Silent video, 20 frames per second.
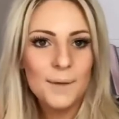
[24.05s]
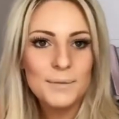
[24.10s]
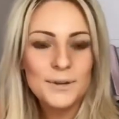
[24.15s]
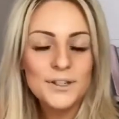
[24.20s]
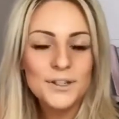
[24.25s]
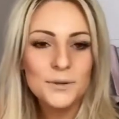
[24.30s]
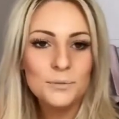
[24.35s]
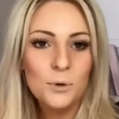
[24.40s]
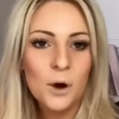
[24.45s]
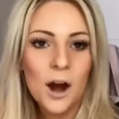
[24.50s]

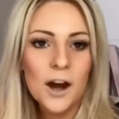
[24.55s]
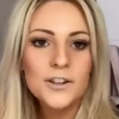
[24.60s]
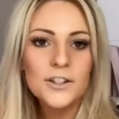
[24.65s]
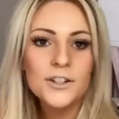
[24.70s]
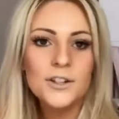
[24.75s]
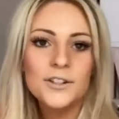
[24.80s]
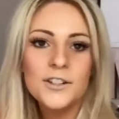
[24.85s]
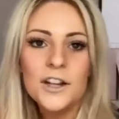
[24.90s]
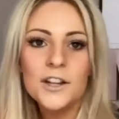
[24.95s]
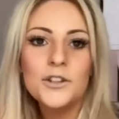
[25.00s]
So what I'll
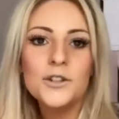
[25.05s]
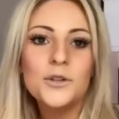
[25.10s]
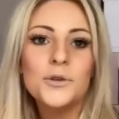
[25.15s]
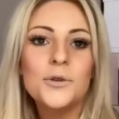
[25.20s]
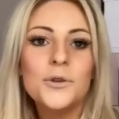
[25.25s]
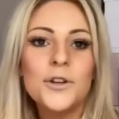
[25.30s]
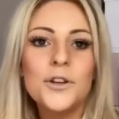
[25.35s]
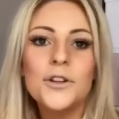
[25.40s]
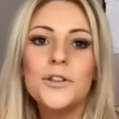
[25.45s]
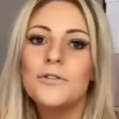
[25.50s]
do is I'll
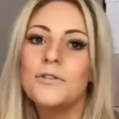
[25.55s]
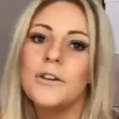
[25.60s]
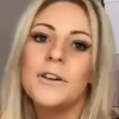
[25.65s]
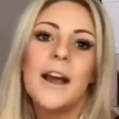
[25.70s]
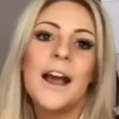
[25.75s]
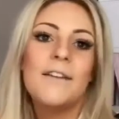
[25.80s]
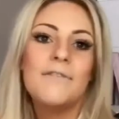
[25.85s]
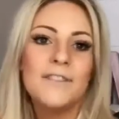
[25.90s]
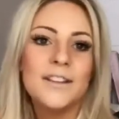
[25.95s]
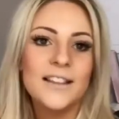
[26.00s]
talk you through
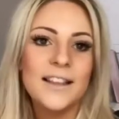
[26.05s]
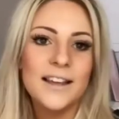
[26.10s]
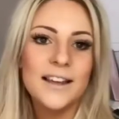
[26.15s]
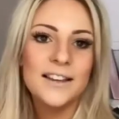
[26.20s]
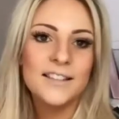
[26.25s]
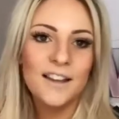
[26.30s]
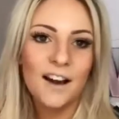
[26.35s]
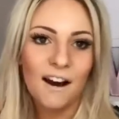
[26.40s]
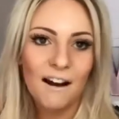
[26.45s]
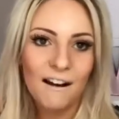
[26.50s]
everything
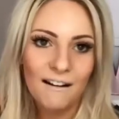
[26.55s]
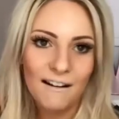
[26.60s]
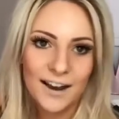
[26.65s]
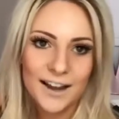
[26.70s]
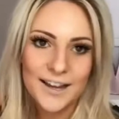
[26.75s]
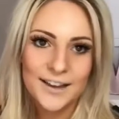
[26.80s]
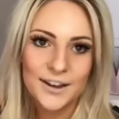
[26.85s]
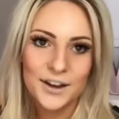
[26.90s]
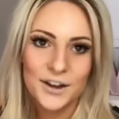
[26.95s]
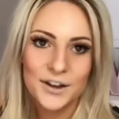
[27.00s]
that
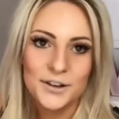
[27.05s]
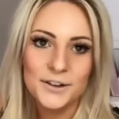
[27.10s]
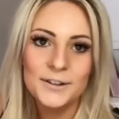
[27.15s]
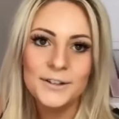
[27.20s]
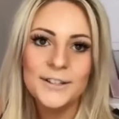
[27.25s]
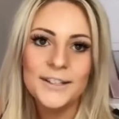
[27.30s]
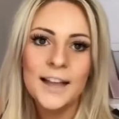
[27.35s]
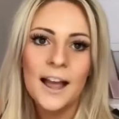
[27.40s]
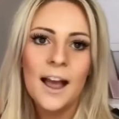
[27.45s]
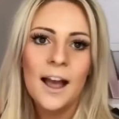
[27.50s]
I
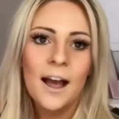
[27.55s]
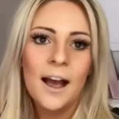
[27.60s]
use.